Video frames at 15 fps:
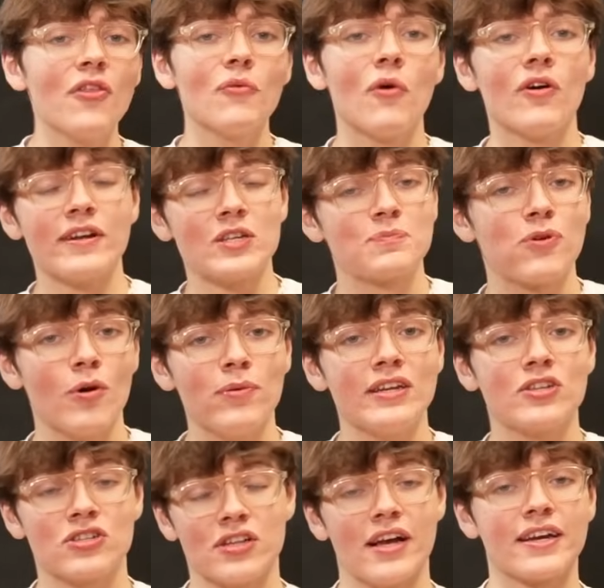other one is probably
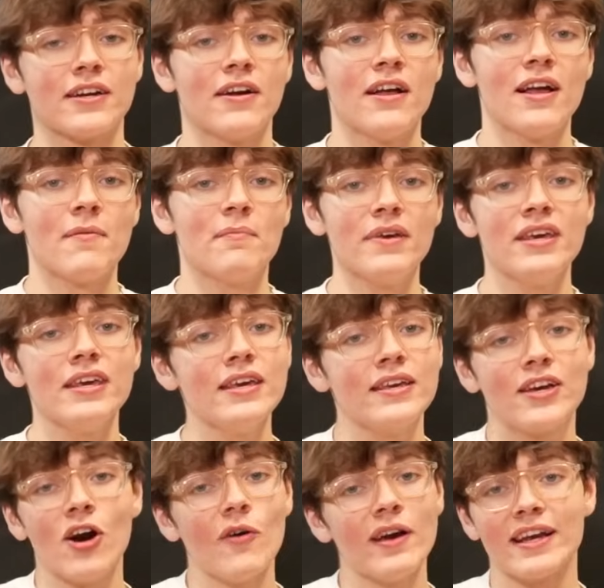just like me
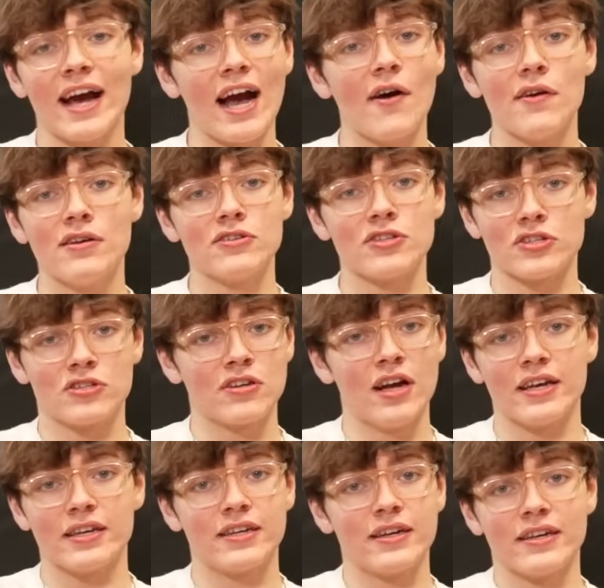going out and just
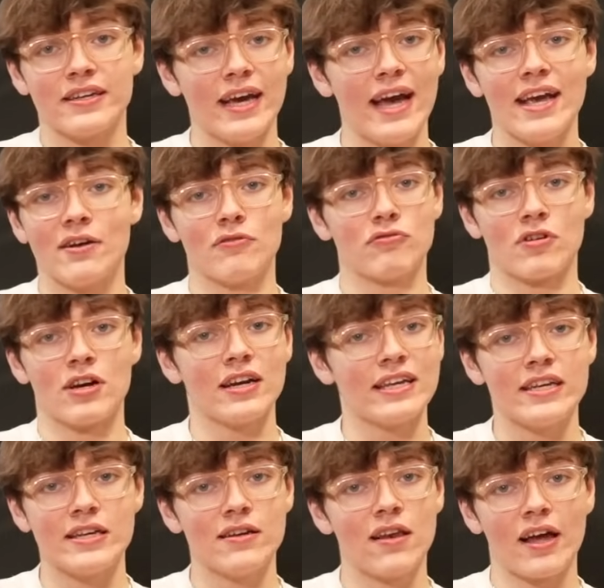like getting
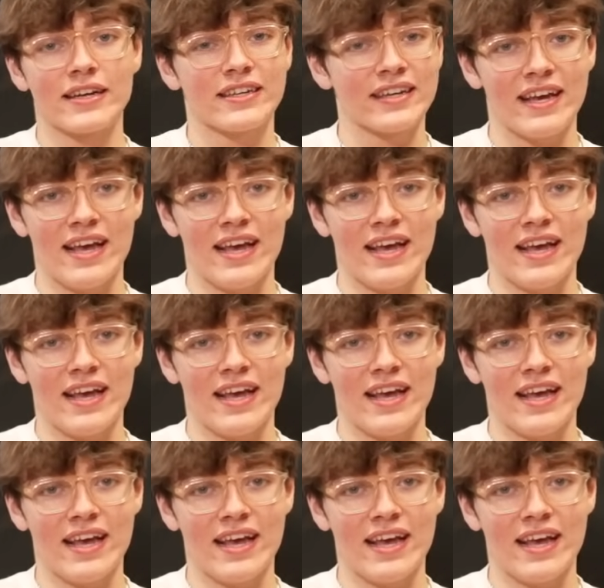really like